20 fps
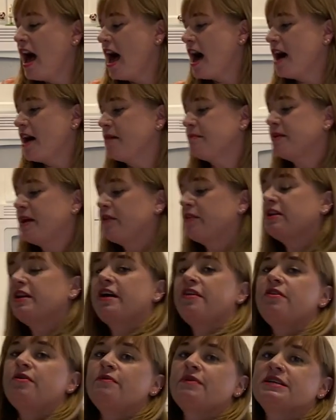Um, now
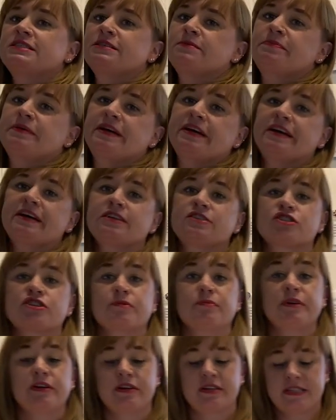another recipe
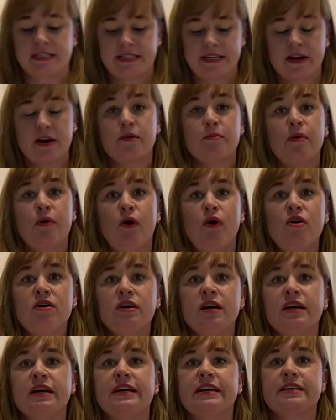attributed to Sarah
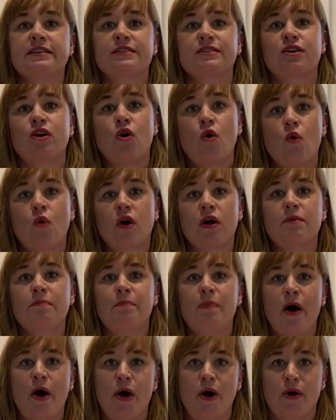Polk is
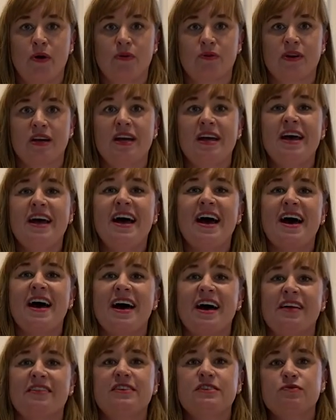corn pone.
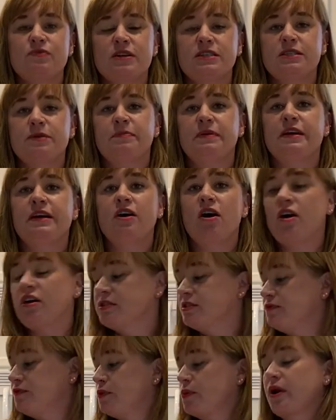Uh, this recipe
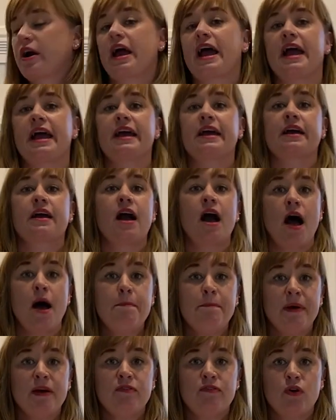calls for a
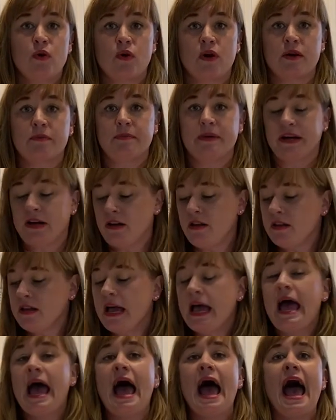cup of cornmeal,
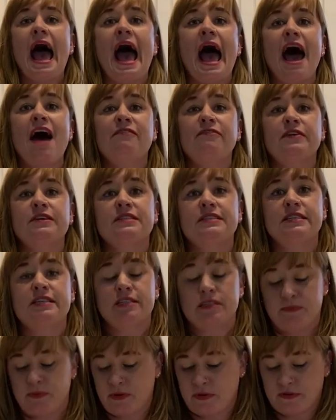half a
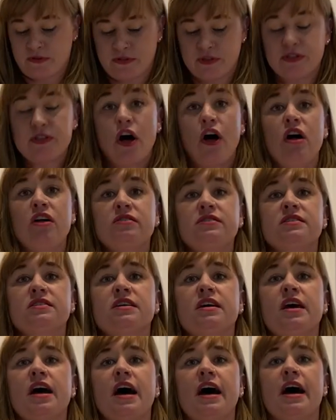teaspoon of salt,
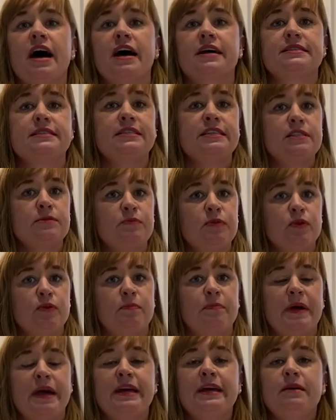a teaspoon
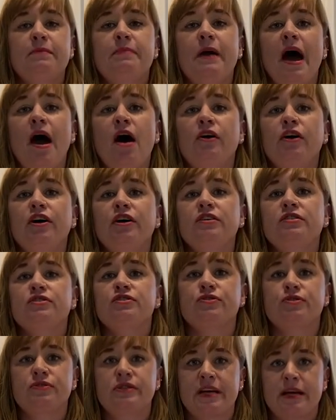of baking powder,
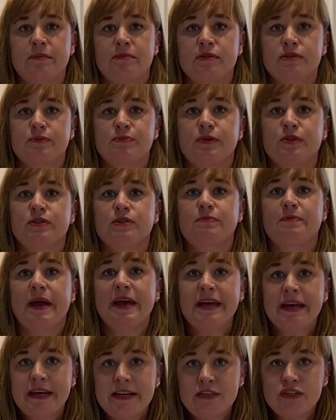two tablespoons
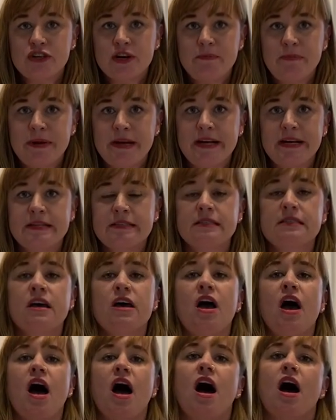bacon drippings,
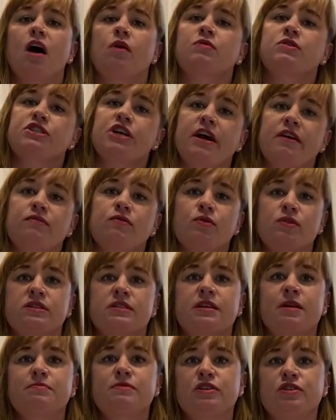uh, which I of
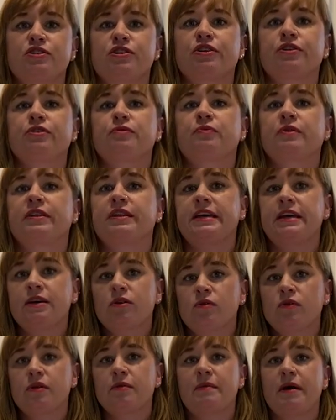course substituted with
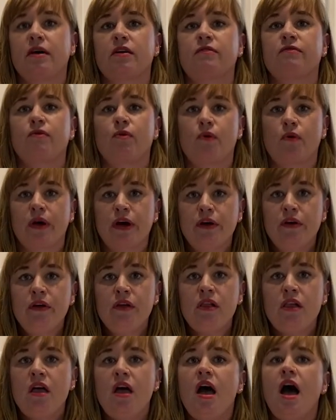equal amount of
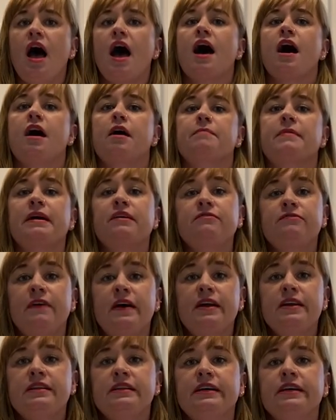oil. Um, and
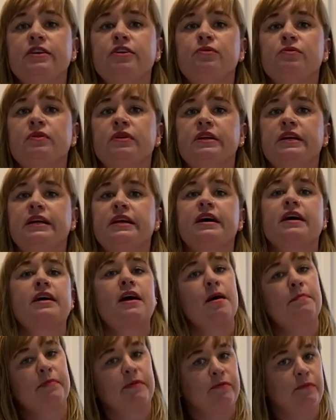finally, you will need a
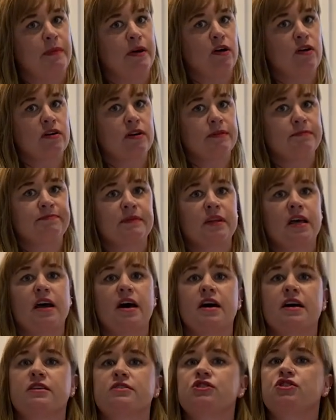cup of milk.
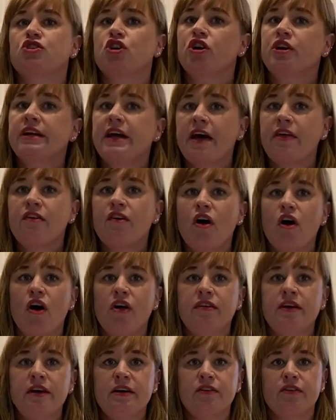Uh, stir together
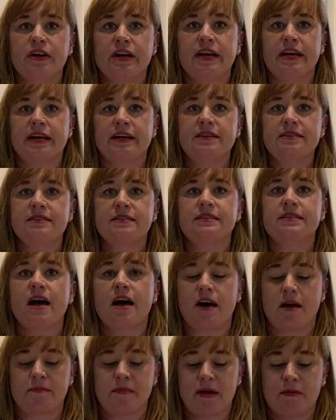all the ingredients
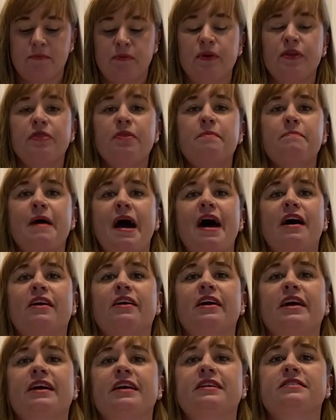um, and put the
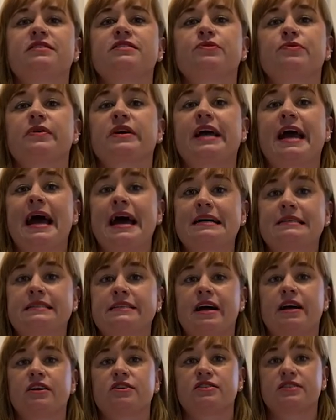batter into a
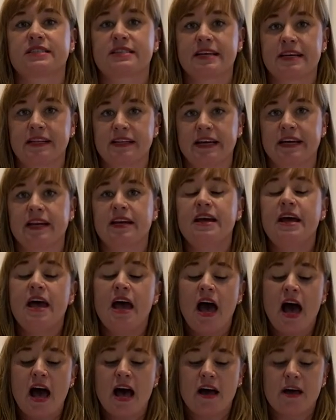cast iron skillet.
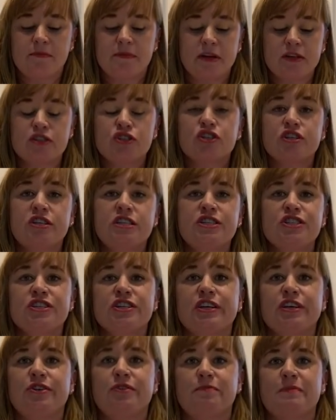Um, now
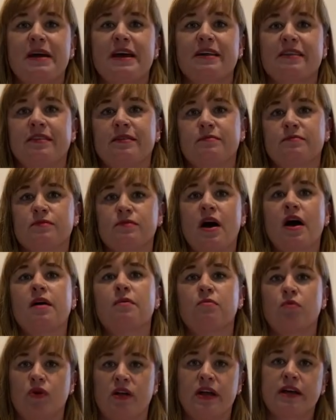traditionally you'd make them
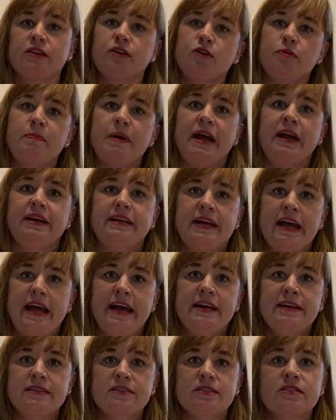um, more like little
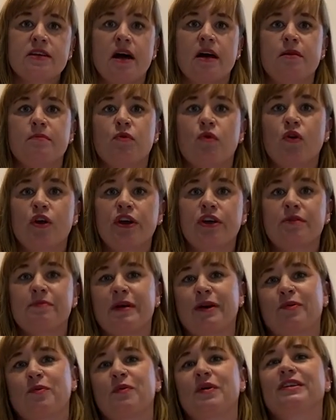pancakes um, or you can
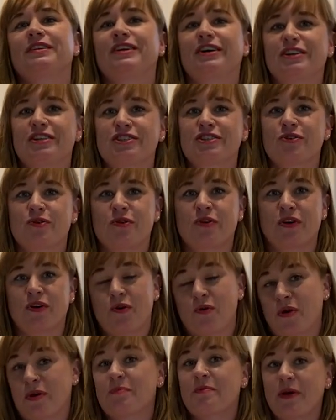make one large
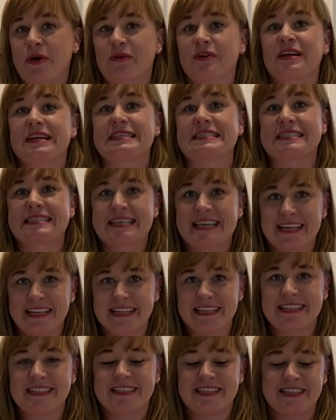corn pone in a
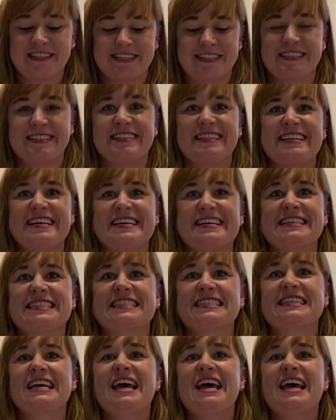skillet such as this.